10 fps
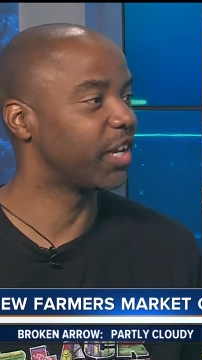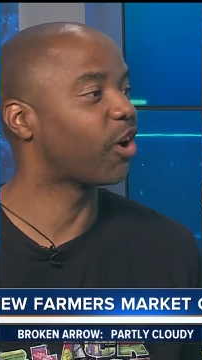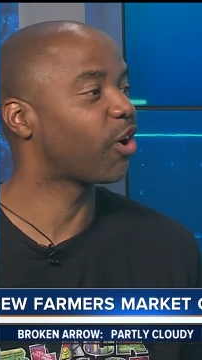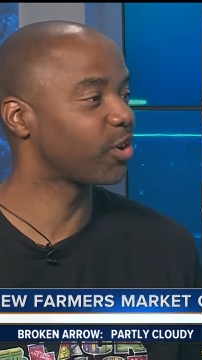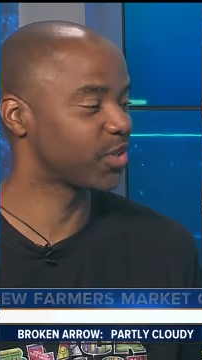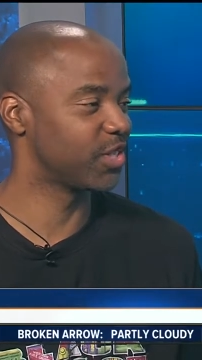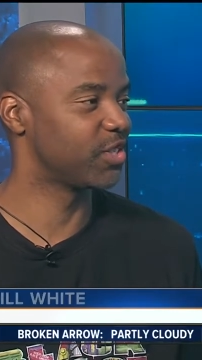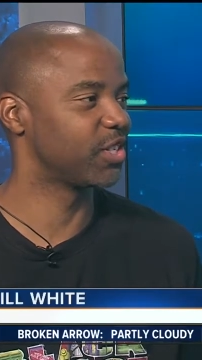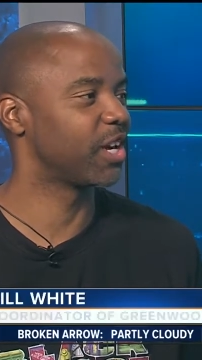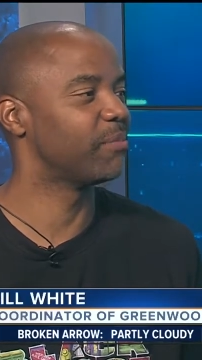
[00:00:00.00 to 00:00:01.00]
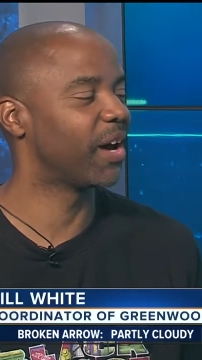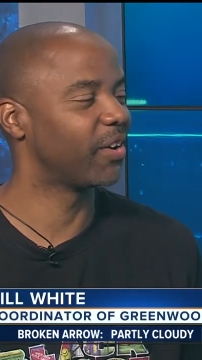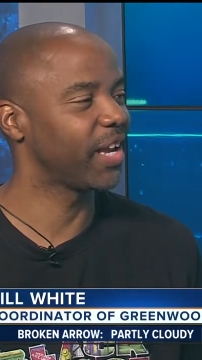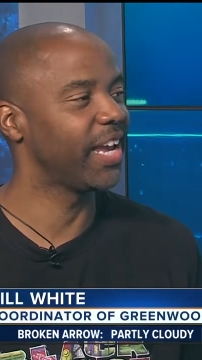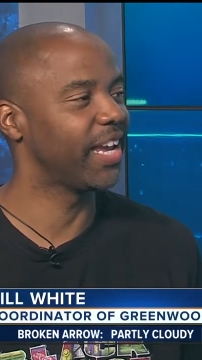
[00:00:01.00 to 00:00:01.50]
and artisans to come out
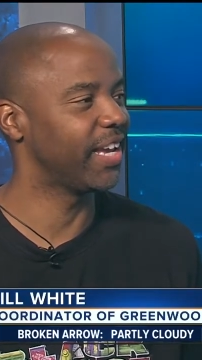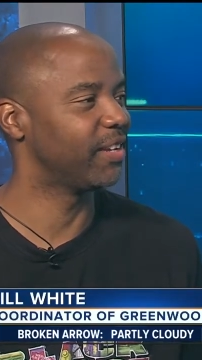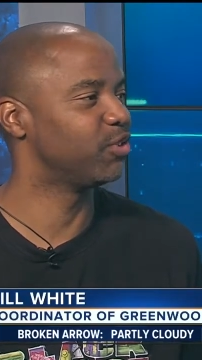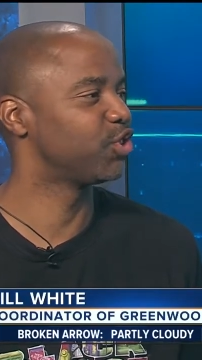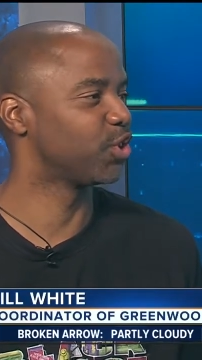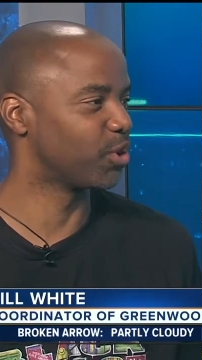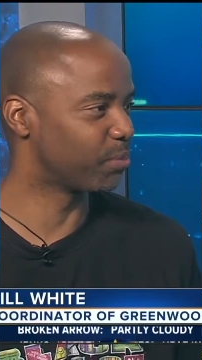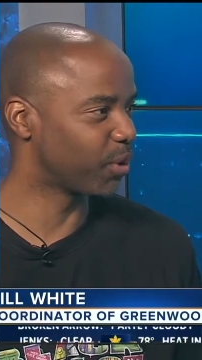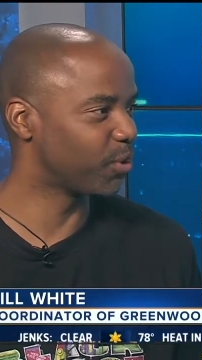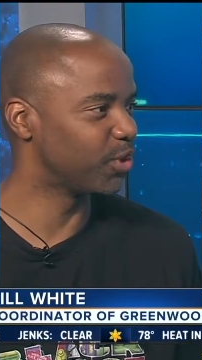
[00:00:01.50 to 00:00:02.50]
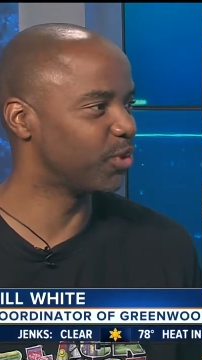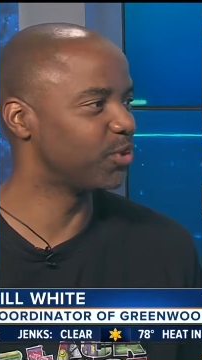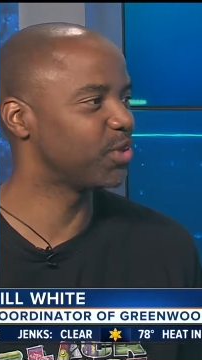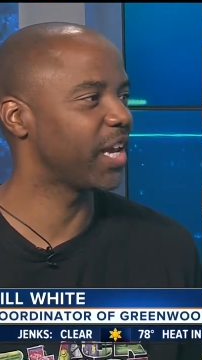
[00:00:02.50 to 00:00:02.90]
and show their produce